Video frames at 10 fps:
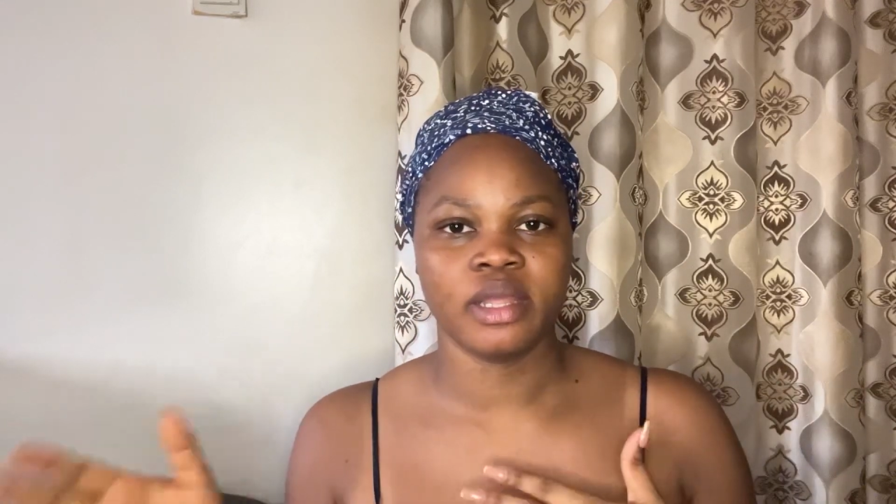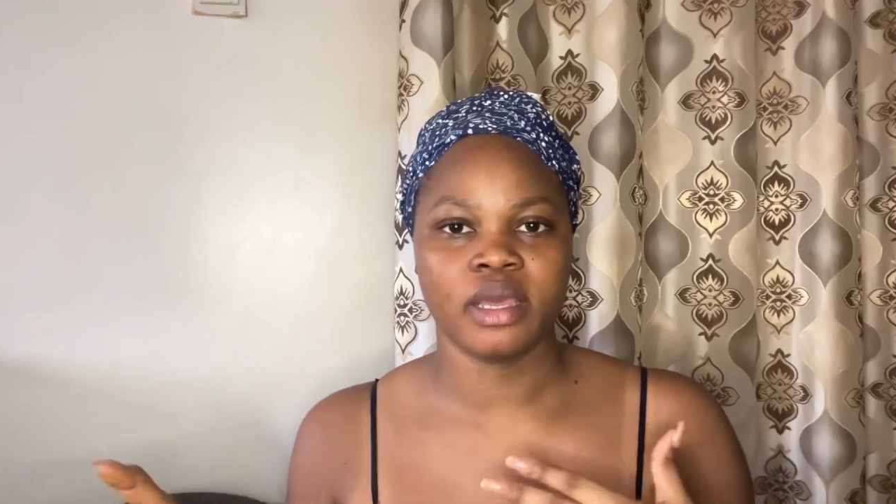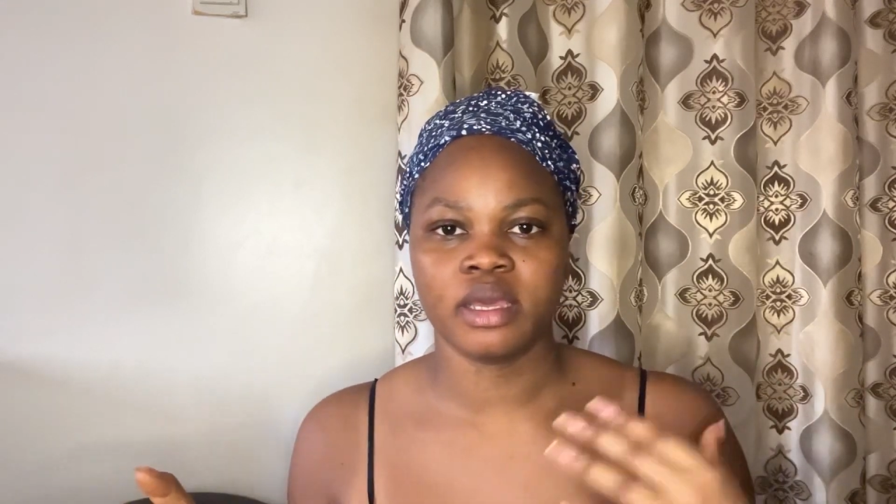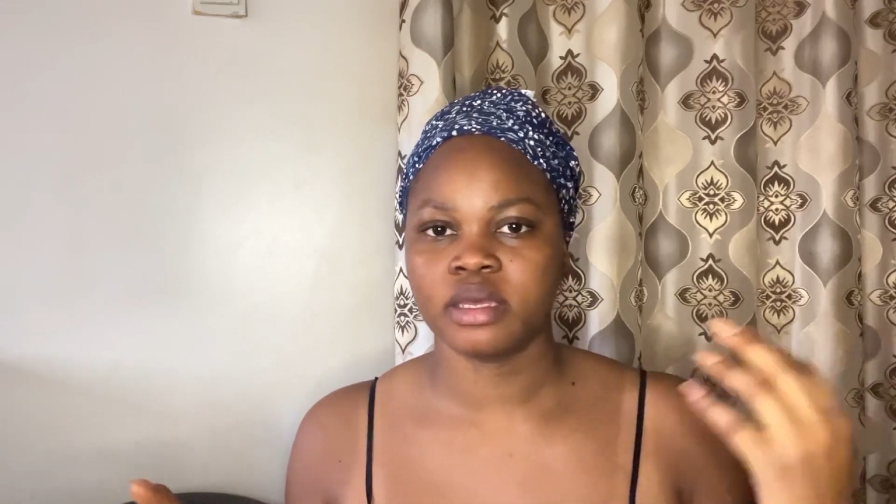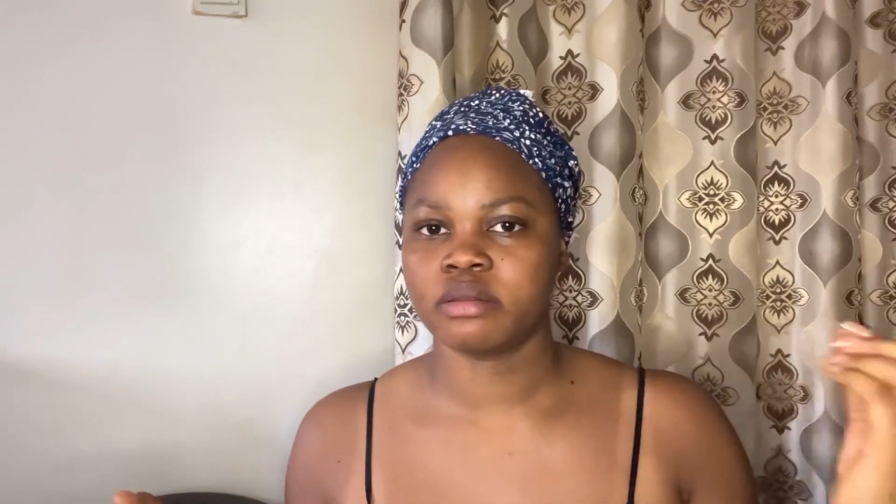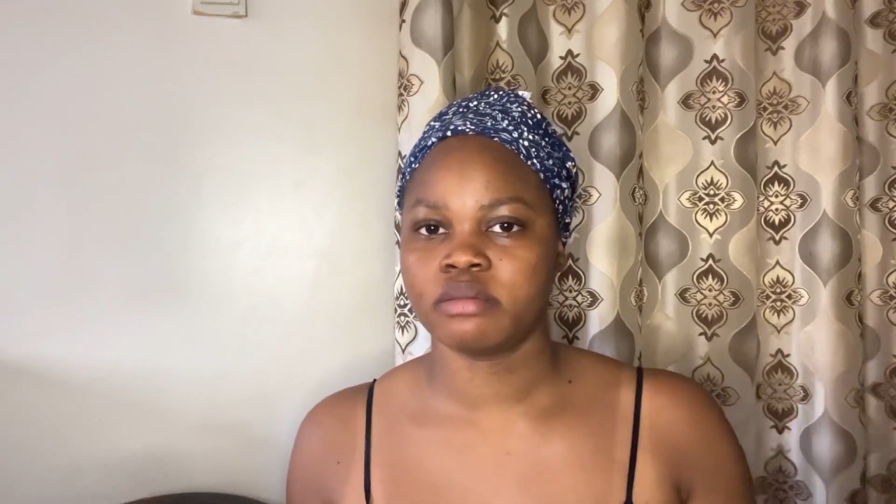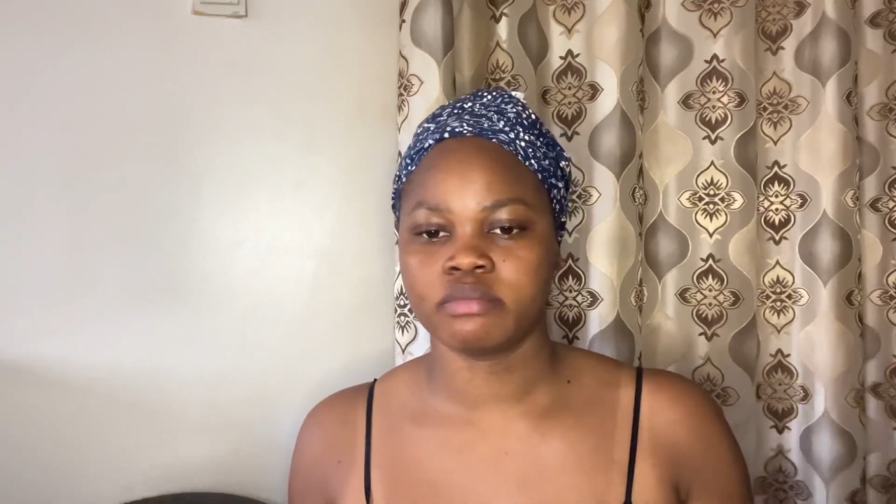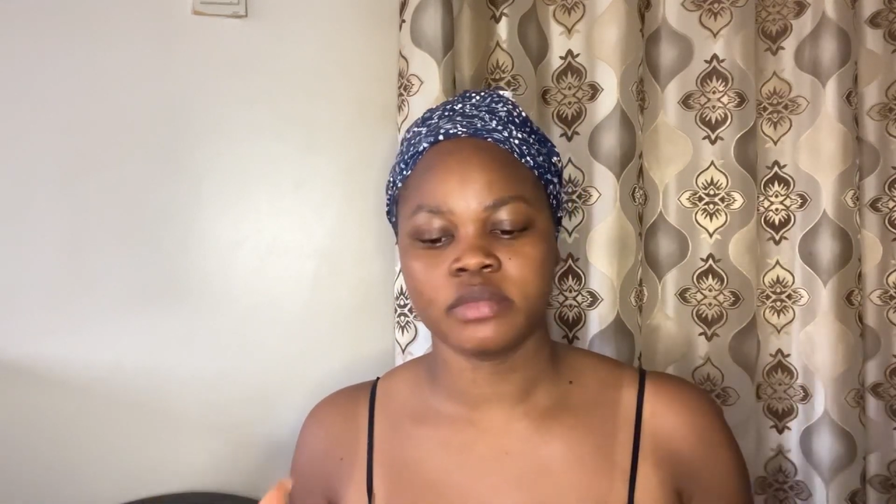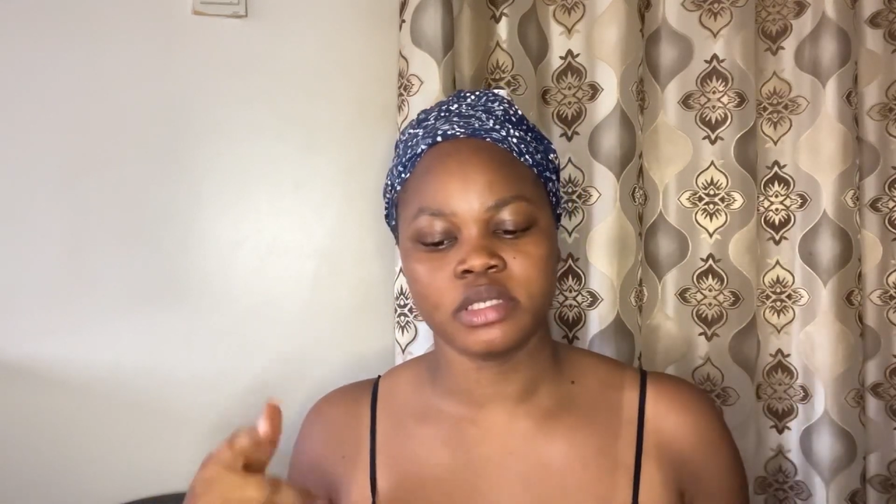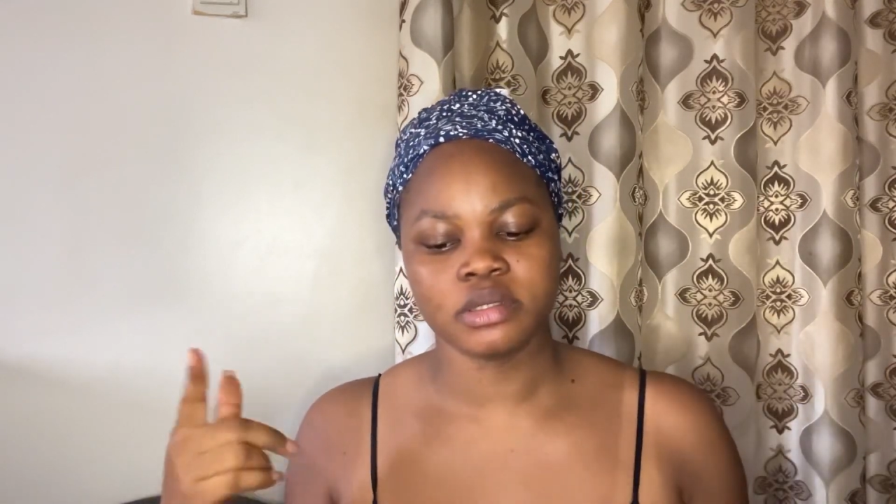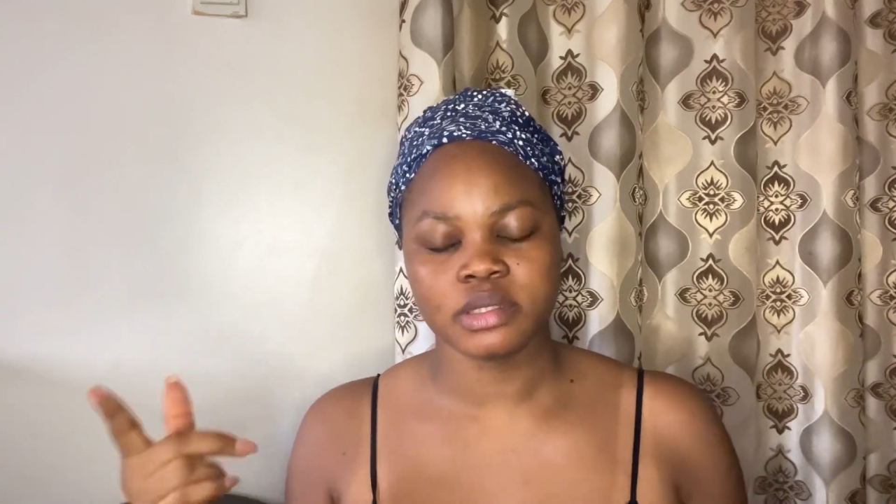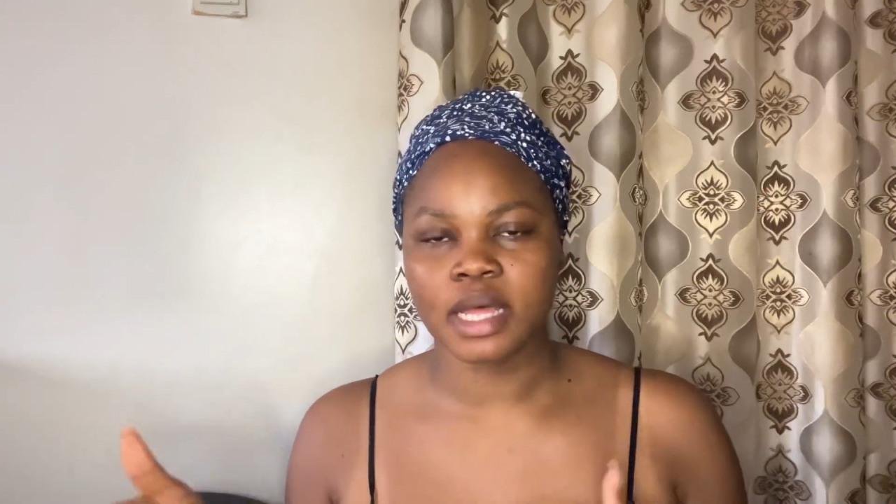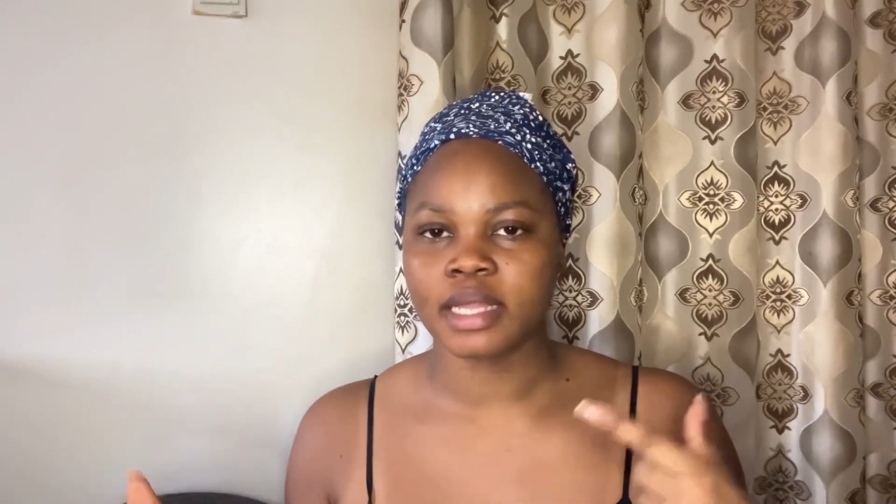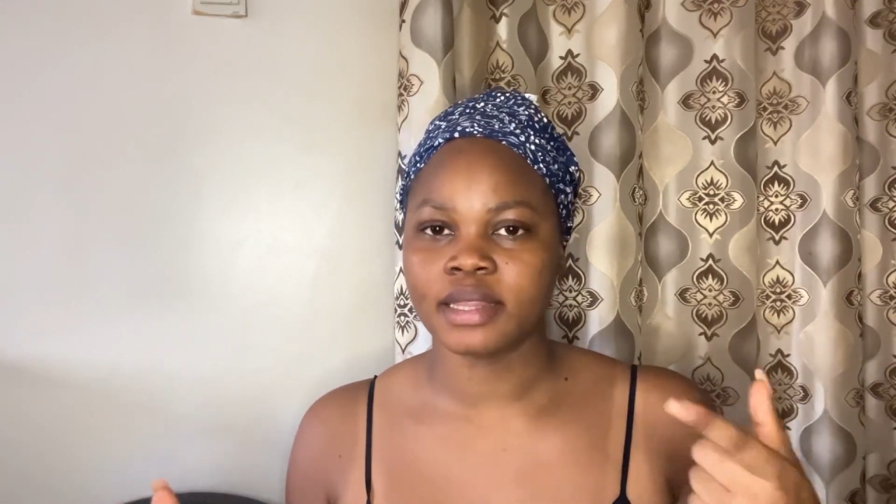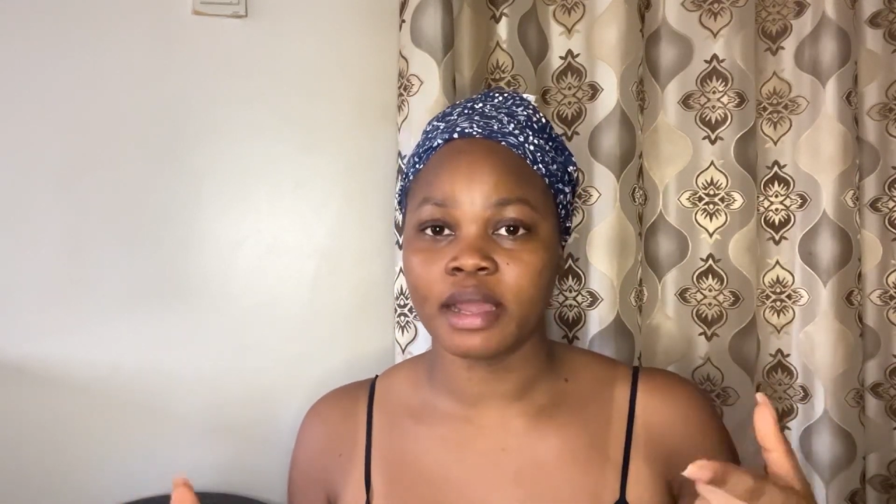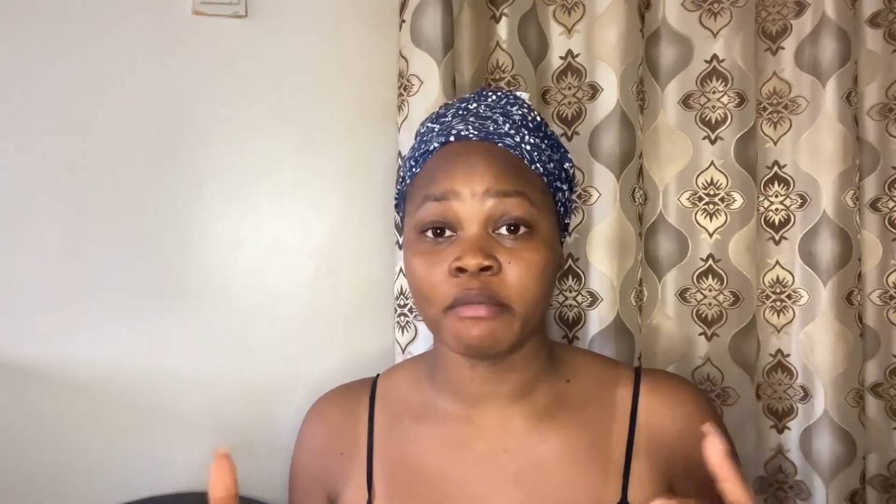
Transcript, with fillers: there, this, that, that.